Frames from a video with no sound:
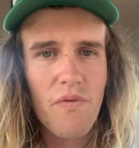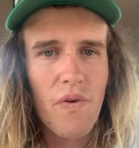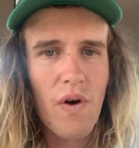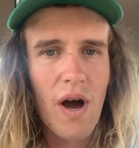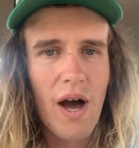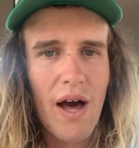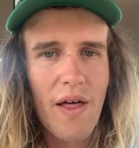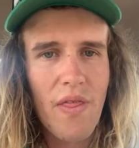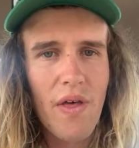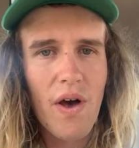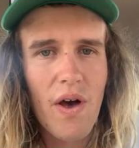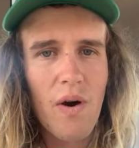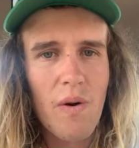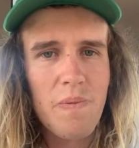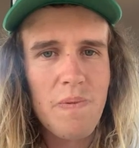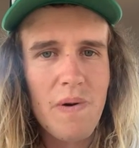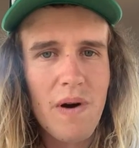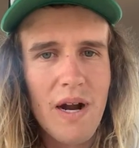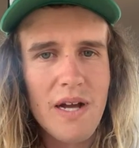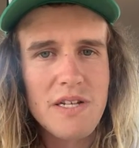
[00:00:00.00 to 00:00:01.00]
for other
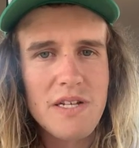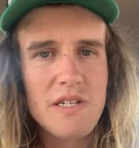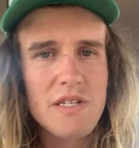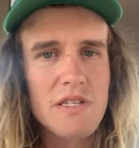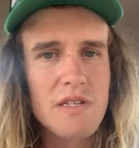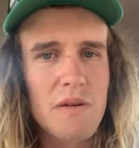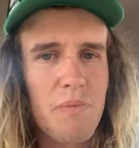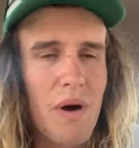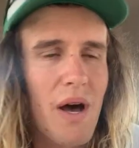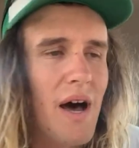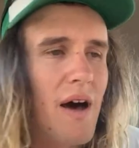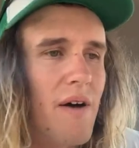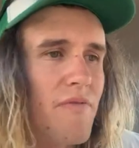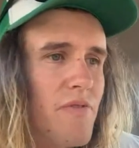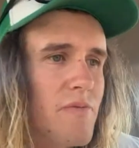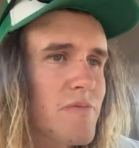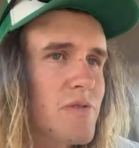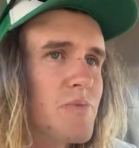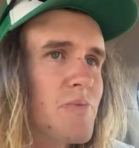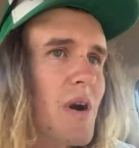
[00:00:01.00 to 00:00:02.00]
operations apart
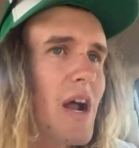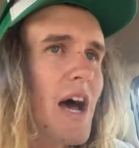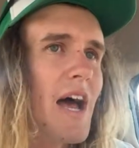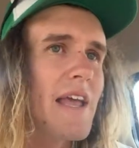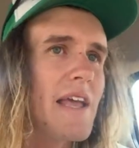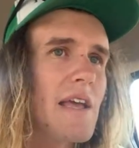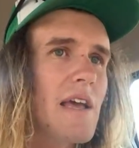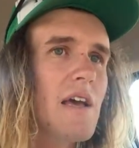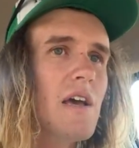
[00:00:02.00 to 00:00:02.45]
from spraying?